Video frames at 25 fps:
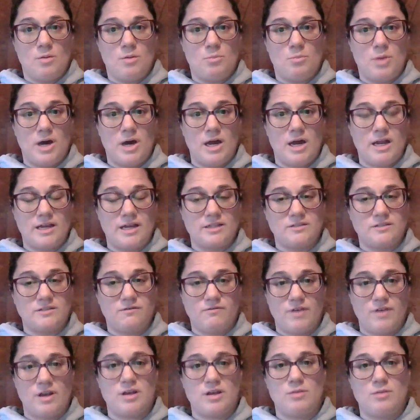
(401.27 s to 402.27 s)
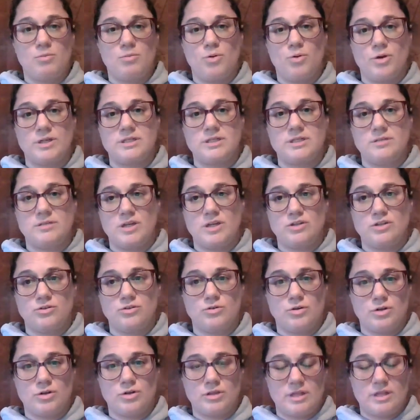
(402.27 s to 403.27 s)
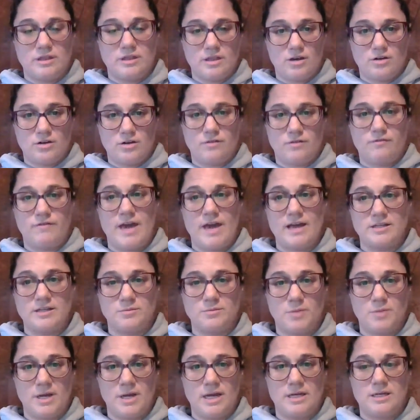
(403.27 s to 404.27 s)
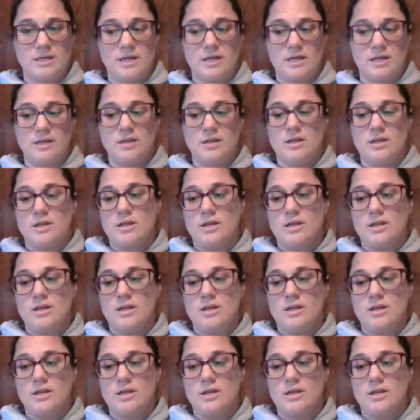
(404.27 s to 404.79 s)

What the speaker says: but it's very important to make sure that there are facts behind it.